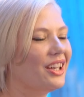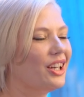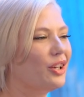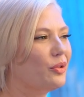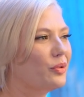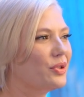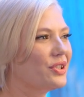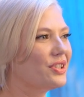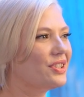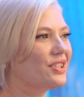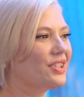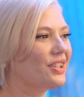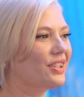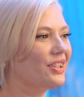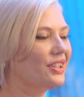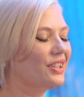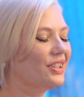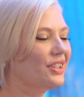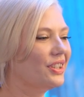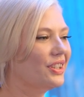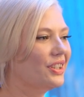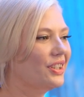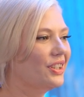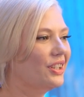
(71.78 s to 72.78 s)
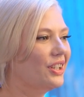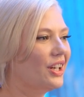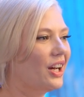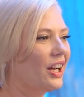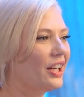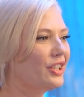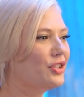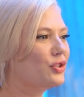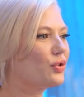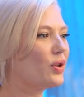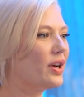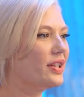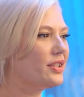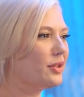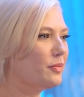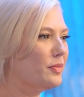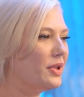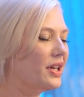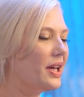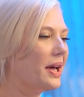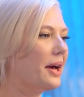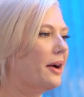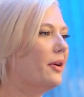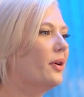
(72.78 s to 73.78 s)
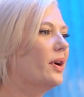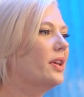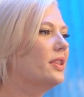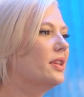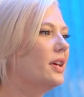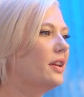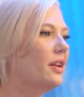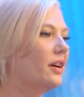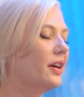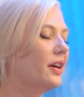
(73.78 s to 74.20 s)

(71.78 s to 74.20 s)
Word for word: It was, I'd try something out and then